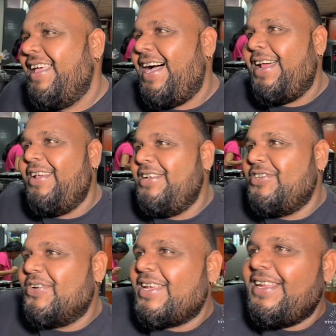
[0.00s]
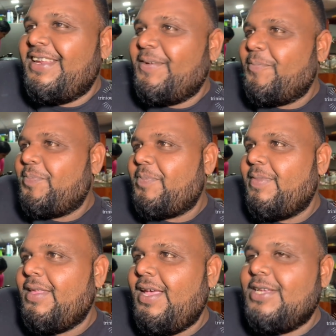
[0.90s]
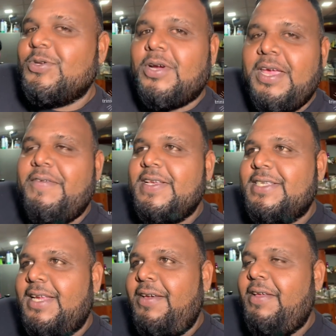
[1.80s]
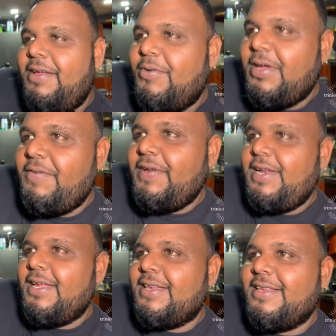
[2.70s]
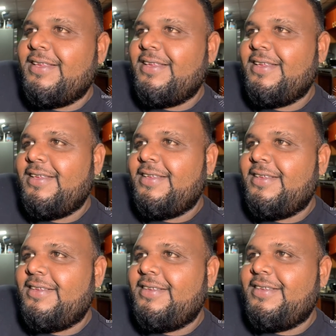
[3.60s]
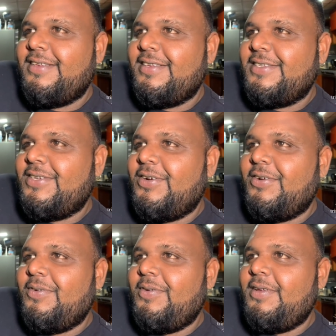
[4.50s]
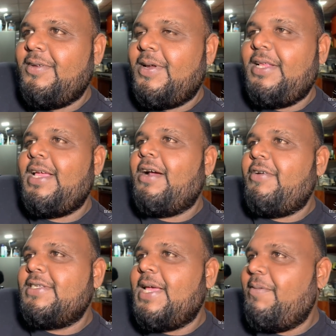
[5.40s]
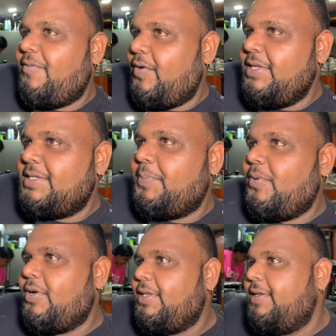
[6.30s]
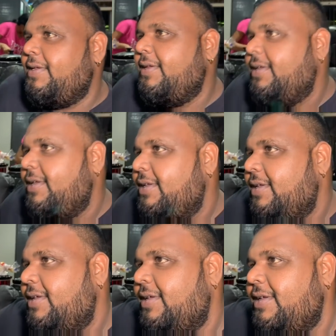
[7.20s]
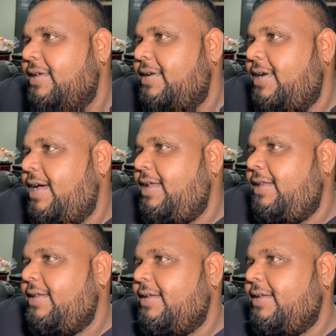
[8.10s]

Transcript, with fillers: I know you're joking. Okay it's okay if you're late. It's okay if you're eh, late. So, I want to thank Riza for all his support. Right?